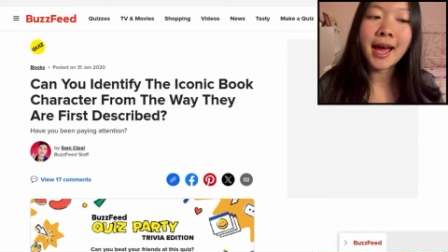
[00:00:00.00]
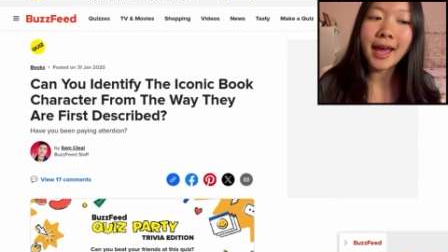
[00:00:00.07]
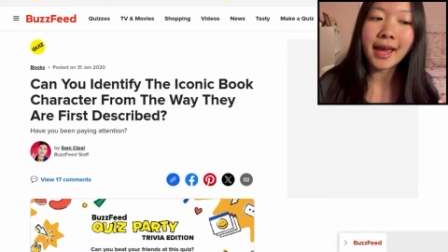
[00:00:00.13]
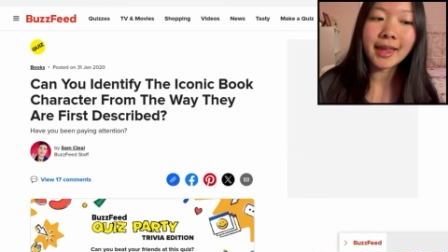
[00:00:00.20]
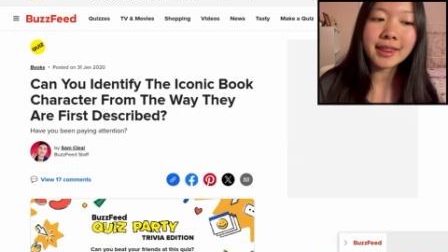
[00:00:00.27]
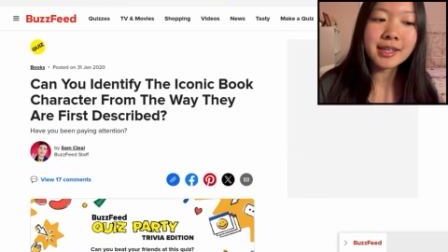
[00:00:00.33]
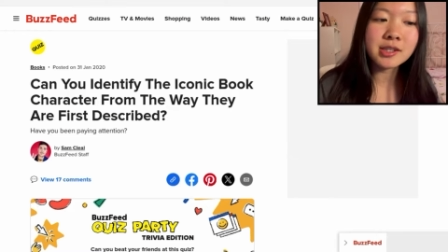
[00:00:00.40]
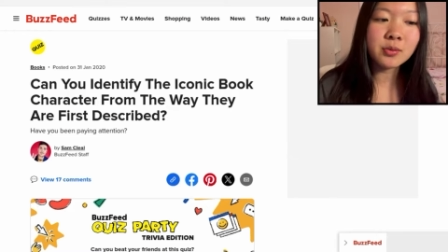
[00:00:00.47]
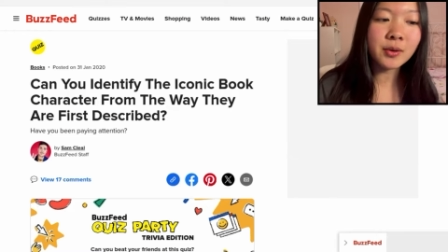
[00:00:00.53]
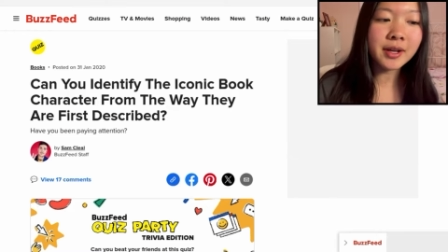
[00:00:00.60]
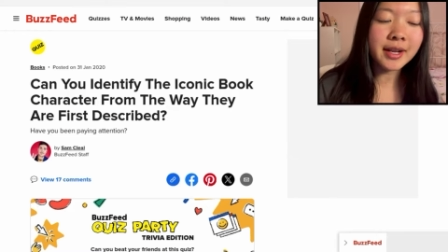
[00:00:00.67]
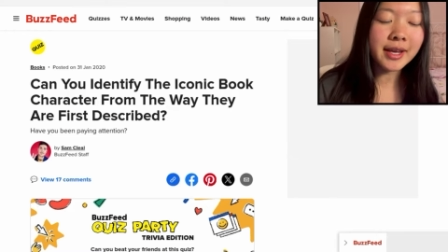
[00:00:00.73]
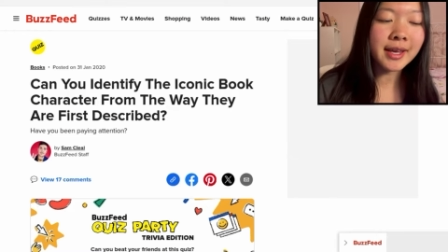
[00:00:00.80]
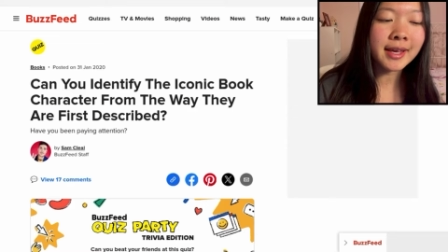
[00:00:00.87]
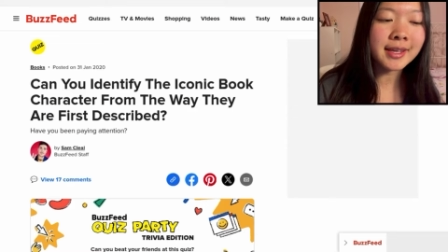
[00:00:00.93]
And this one
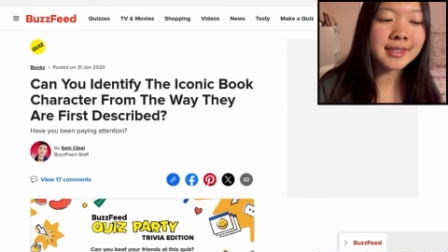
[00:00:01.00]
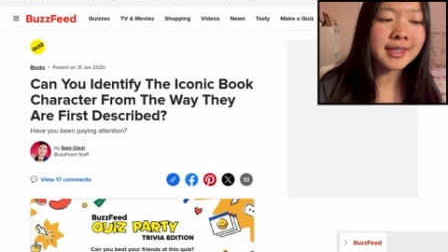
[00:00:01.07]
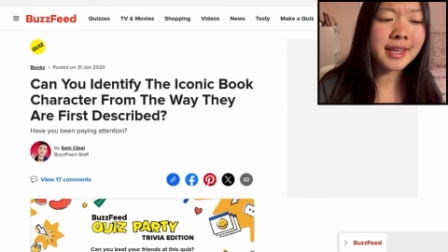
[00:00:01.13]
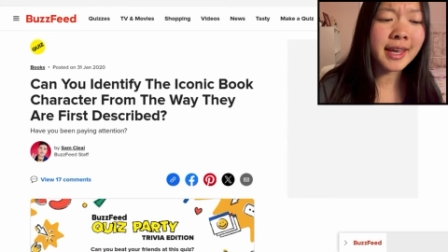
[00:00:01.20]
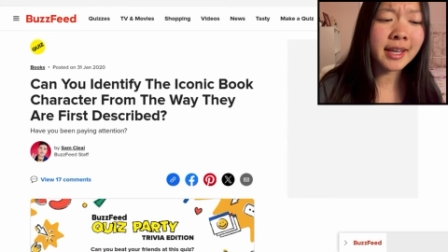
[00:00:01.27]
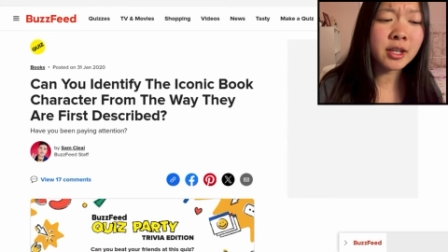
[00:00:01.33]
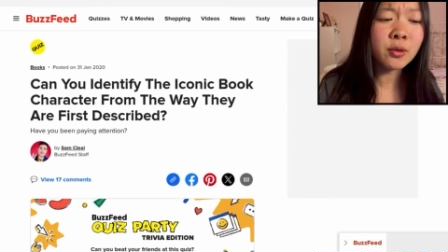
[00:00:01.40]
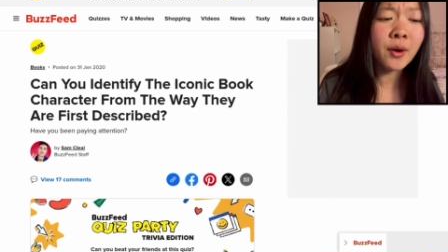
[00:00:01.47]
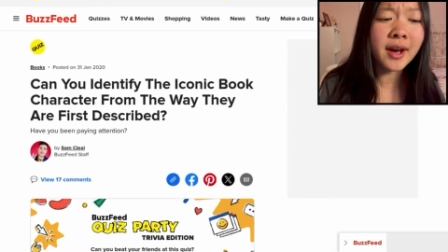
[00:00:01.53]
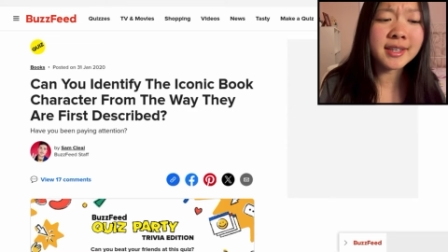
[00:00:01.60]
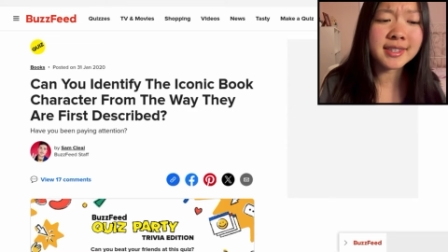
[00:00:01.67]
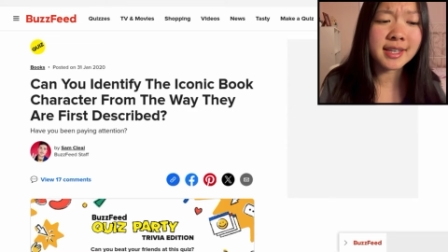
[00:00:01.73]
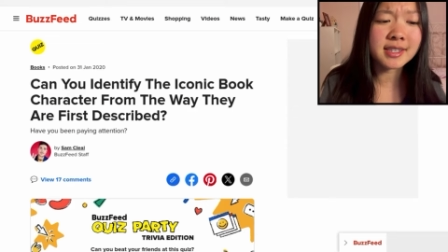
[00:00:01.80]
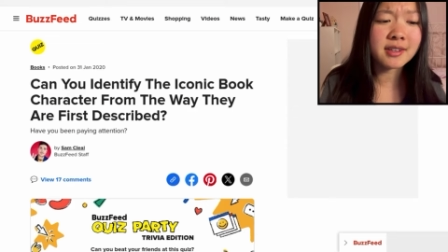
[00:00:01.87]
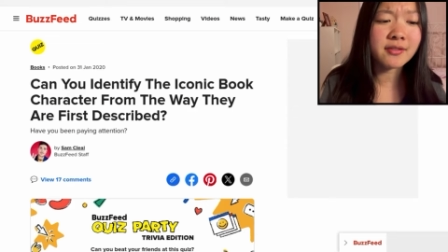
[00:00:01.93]
is, can you
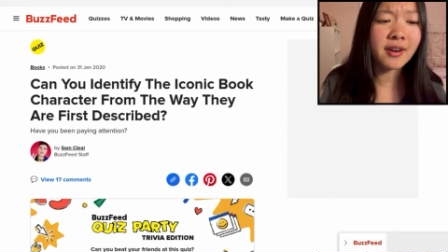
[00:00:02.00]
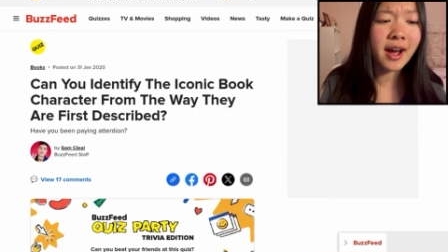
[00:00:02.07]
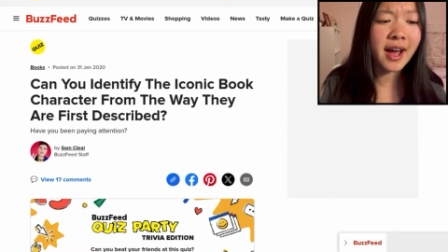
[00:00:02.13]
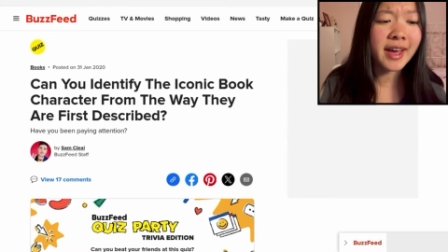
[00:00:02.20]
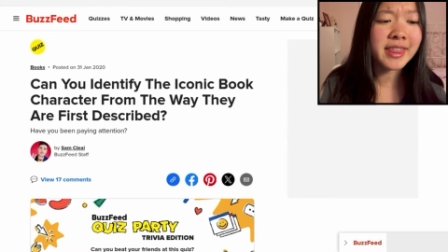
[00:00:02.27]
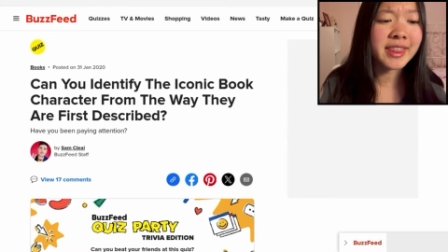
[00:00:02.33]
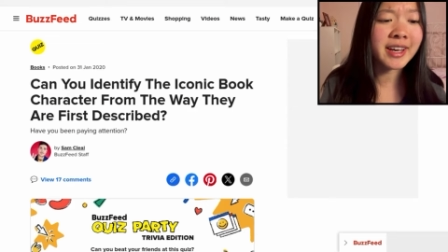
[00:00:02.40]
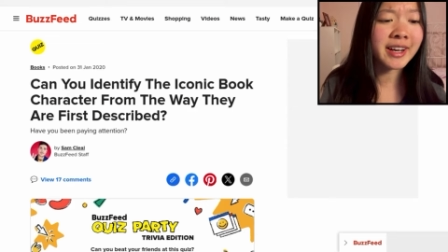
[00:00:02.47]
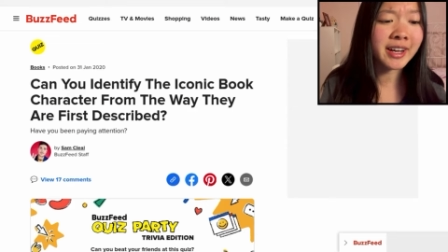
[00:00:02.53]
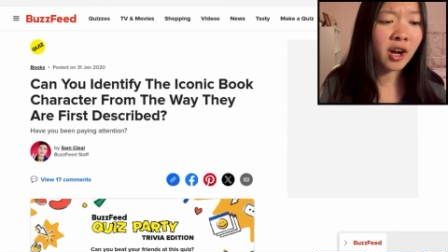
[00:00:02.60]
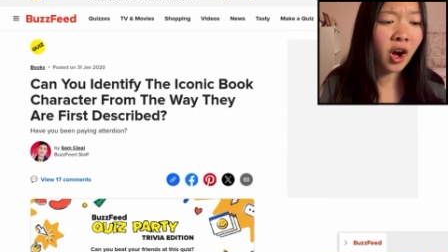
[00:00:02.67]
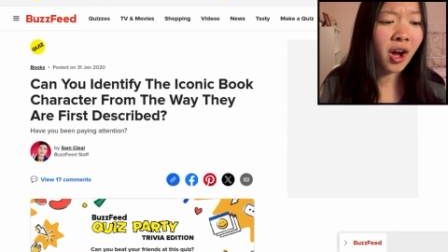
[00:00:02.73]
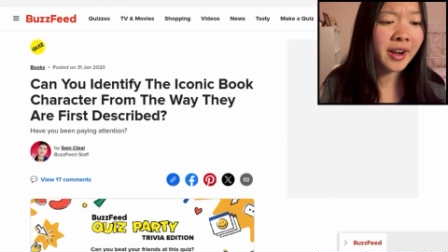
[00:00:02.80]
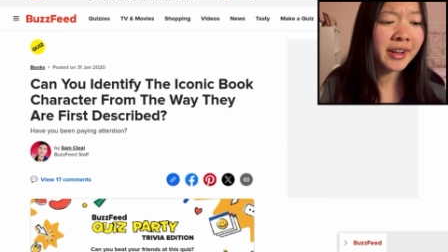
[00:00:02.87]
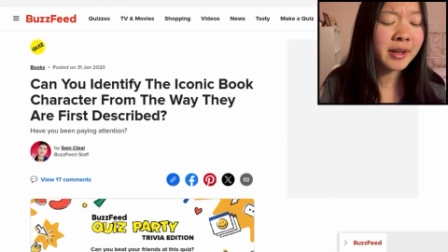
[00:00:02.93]
identify the
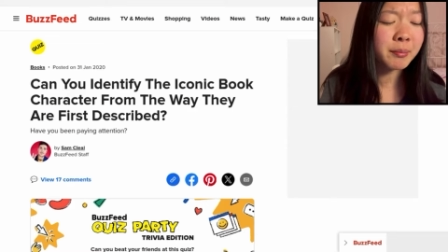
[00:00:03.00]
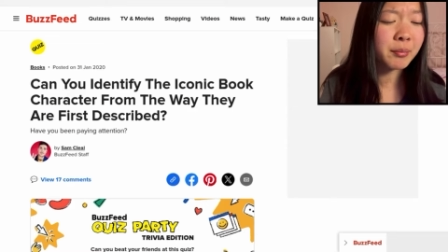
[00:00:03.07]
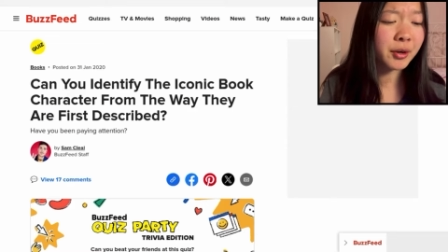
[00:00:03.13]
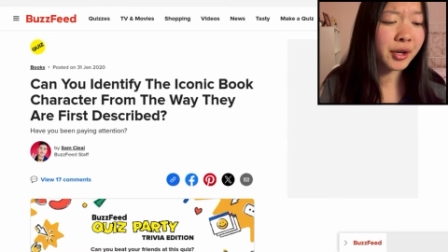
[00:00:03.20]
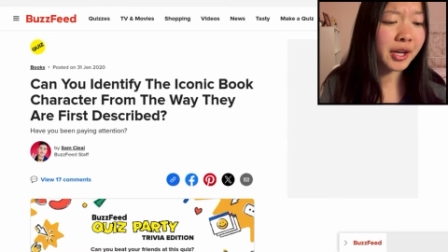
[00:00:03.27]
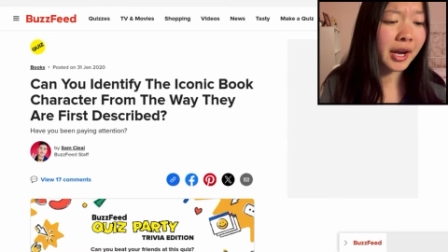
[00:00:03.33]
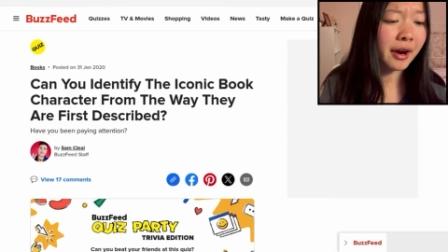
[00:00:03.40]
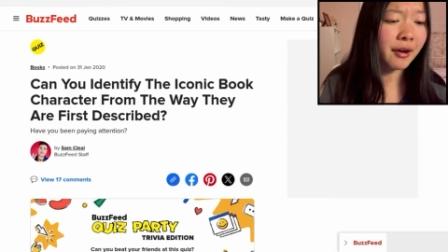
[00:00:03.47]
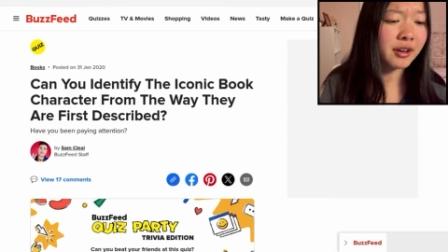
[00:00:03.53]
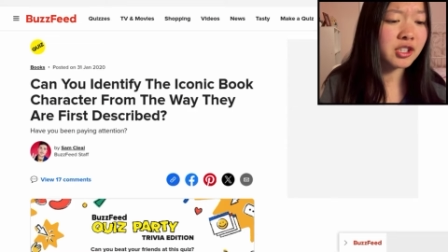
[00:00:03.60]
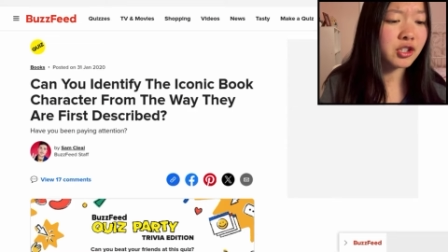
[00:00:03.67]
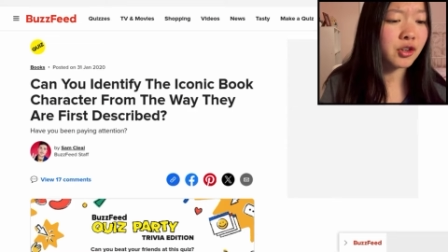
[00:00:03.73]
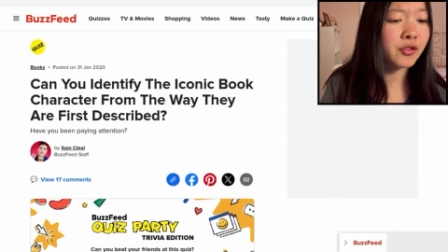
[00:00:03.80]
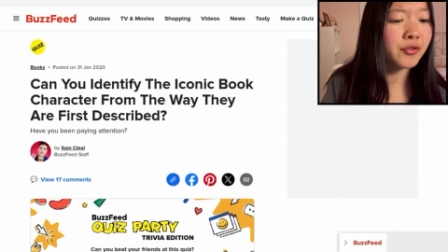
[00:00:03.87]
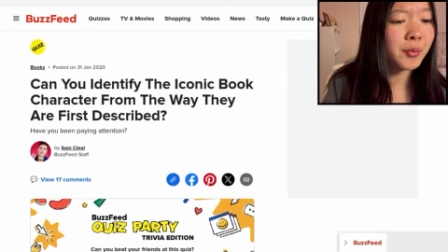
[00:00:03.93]
iconic book
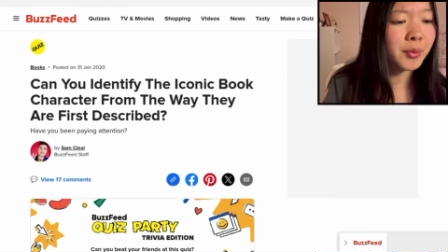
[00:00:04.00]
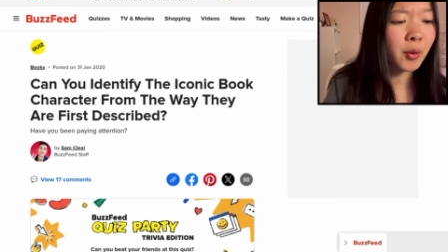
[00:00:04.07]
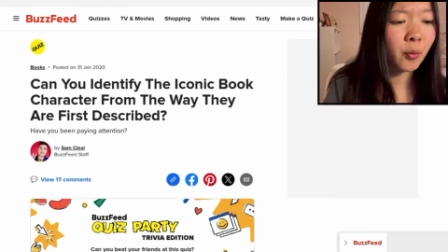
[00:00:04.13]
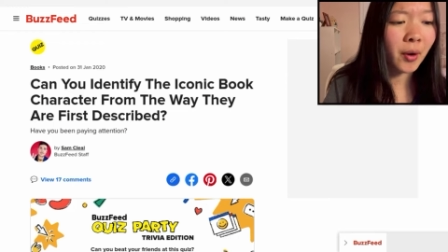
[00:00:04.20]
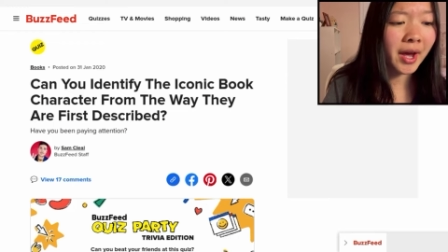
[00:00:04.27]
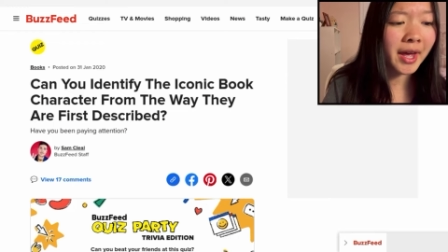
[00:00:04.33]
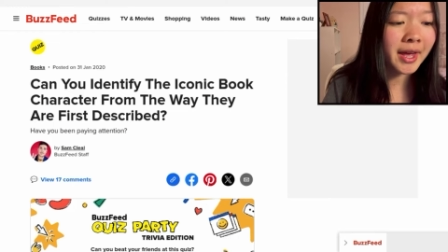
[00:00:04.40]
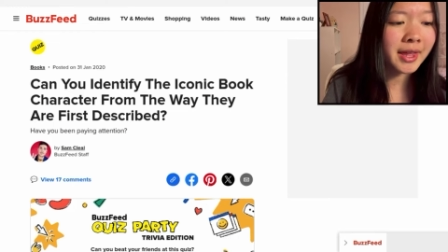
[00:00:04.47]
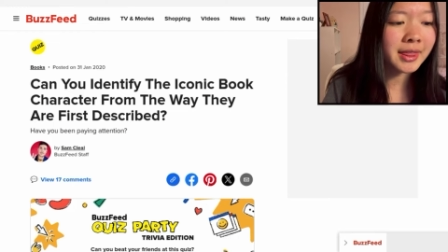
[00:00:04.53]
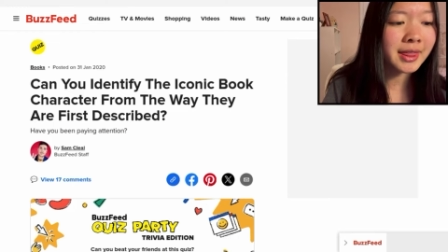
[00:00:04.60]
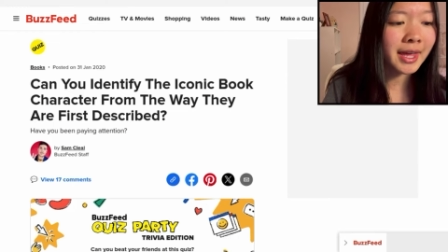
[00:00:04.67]
character from the way